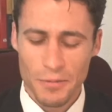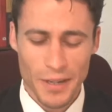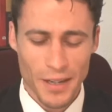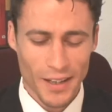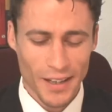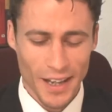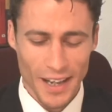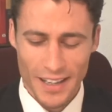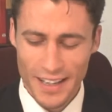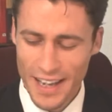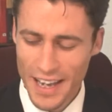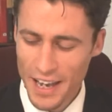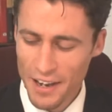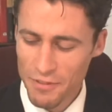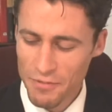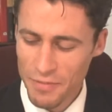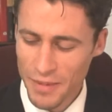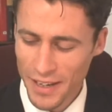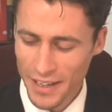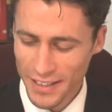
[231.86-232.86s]
Well, I
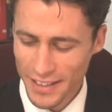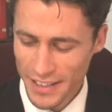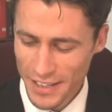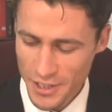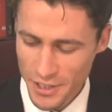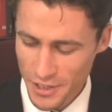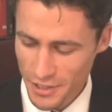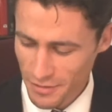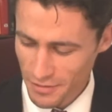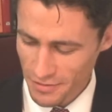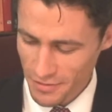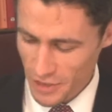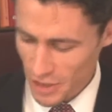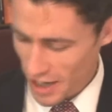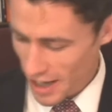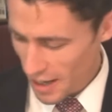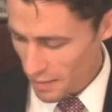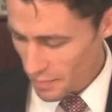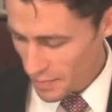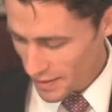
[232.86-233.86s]
have my list of
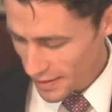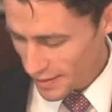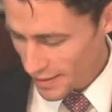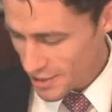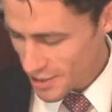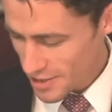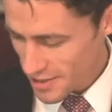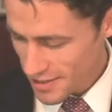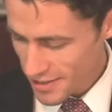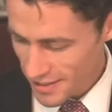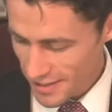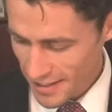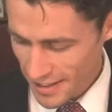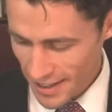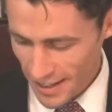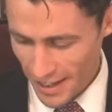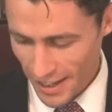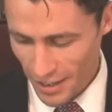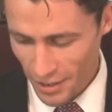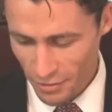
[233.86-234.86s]
topics,
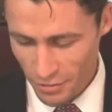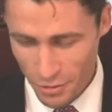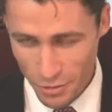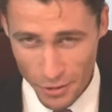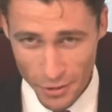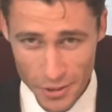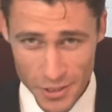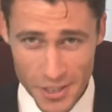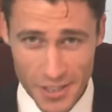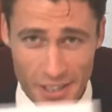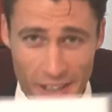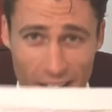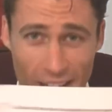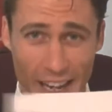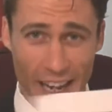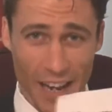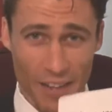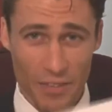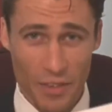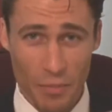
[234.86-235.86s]
and of course
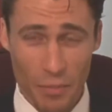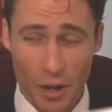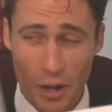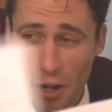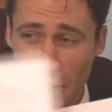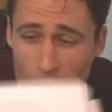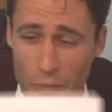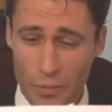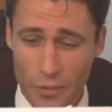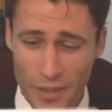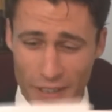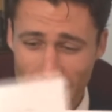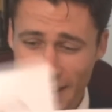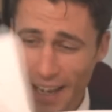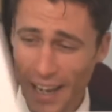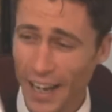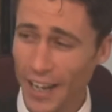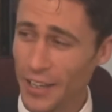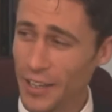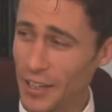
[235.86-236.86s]
I have them all printed
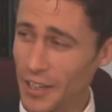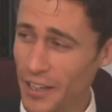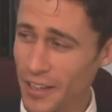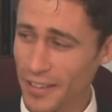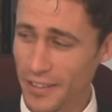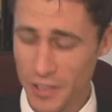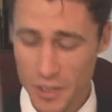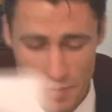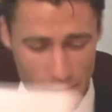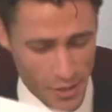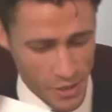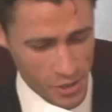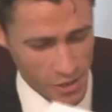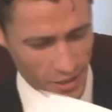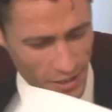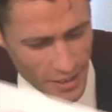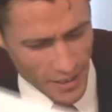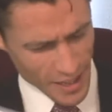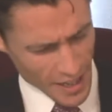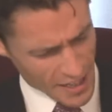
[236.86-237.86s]
out here,
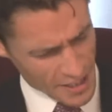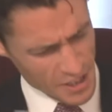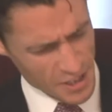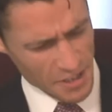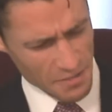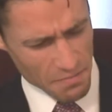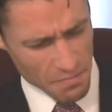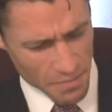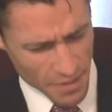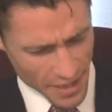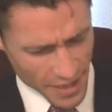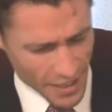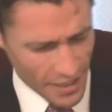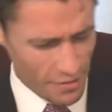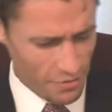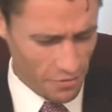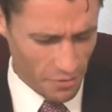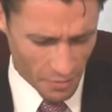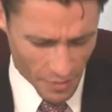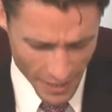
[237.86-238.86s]
especially nice and
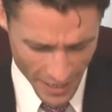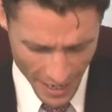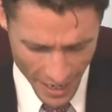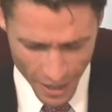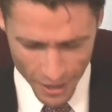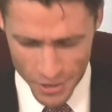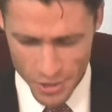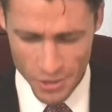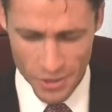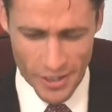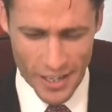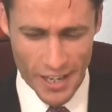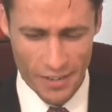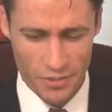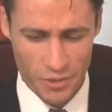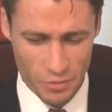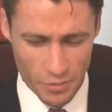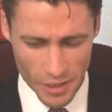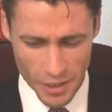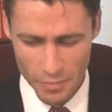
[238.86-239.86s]
big from Cal, so I don't
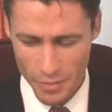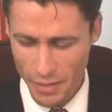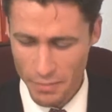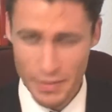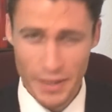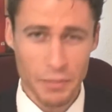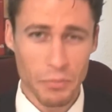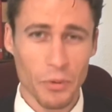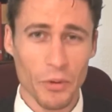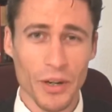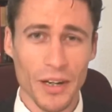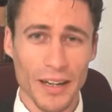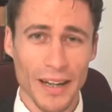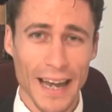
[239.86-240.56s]
have to wear my big boy